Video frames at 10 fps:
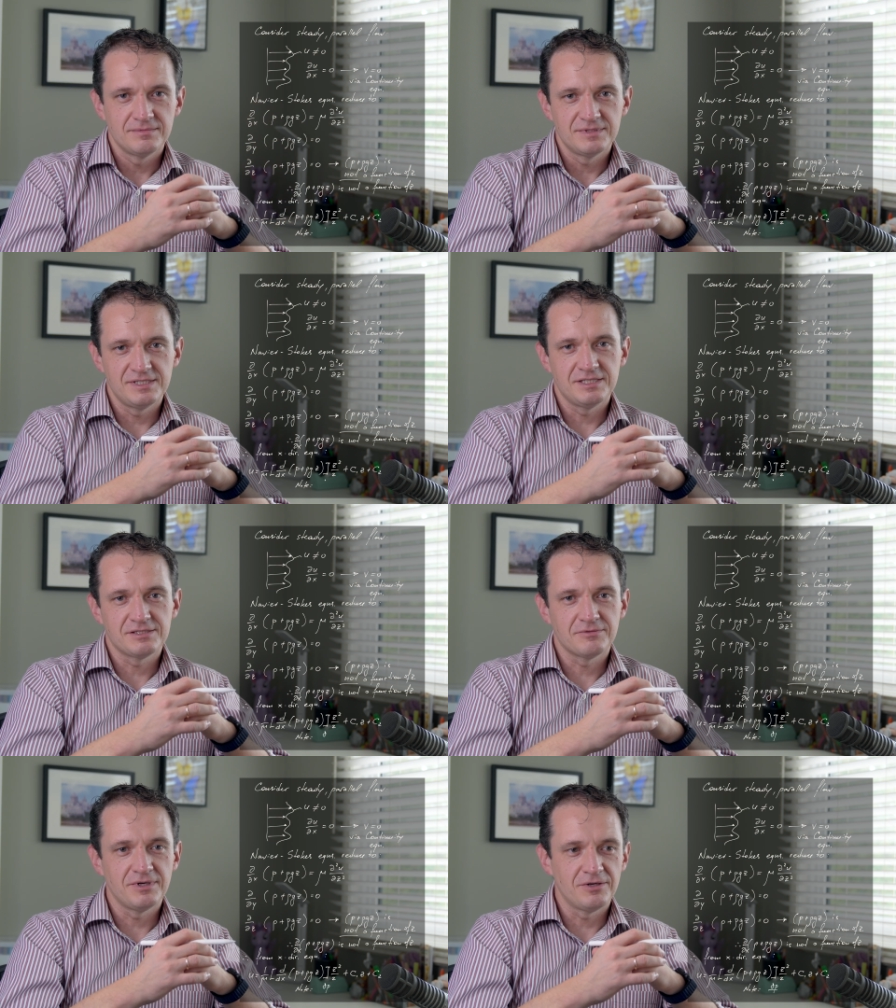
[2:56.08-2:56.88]
z
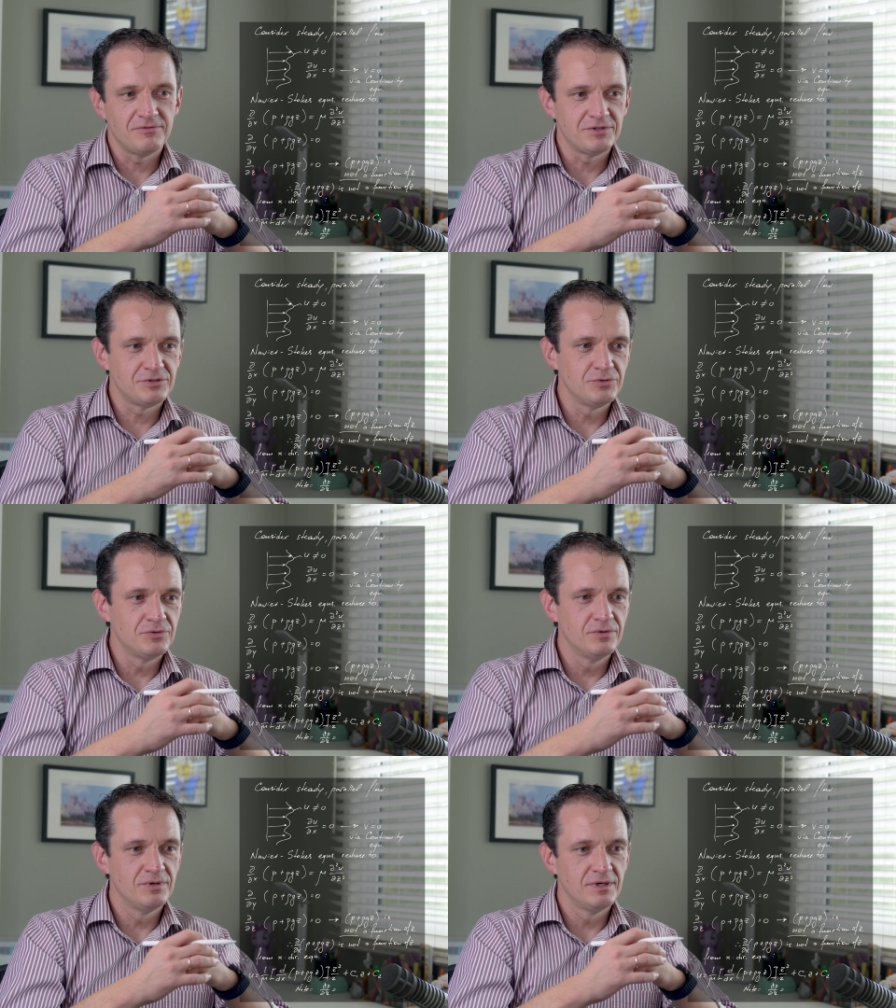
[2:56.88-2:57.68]
square over
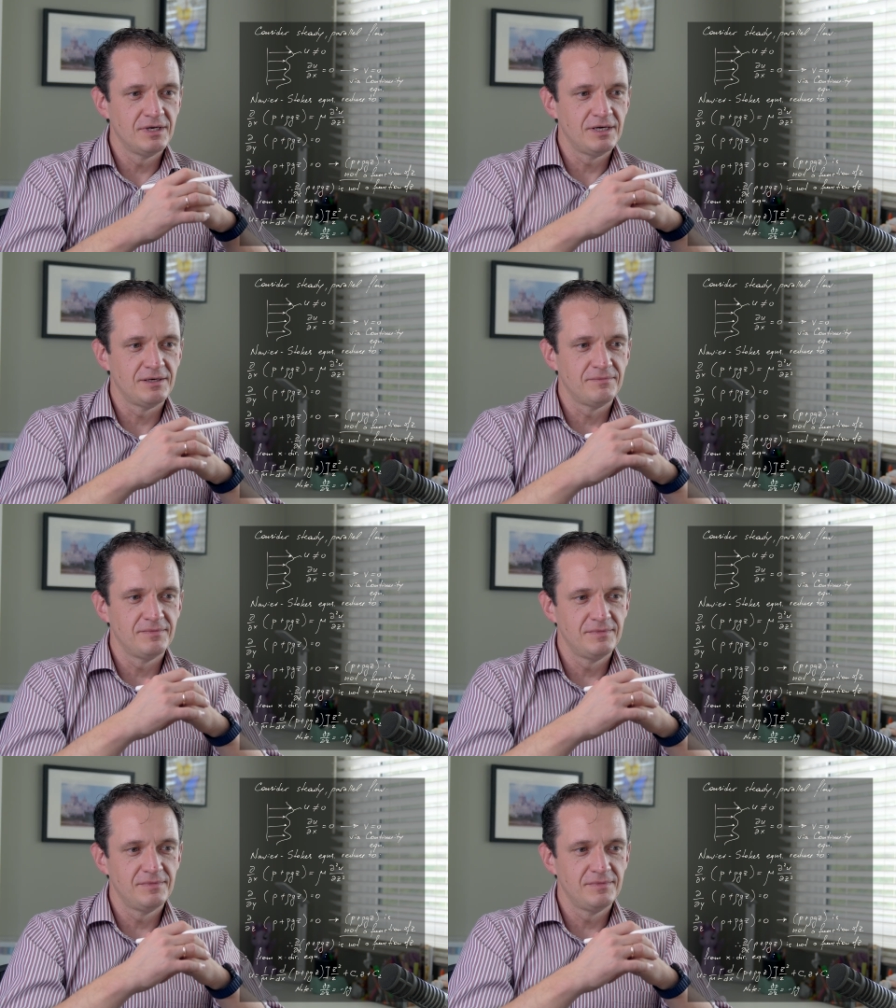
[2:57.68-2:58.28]
2 uh,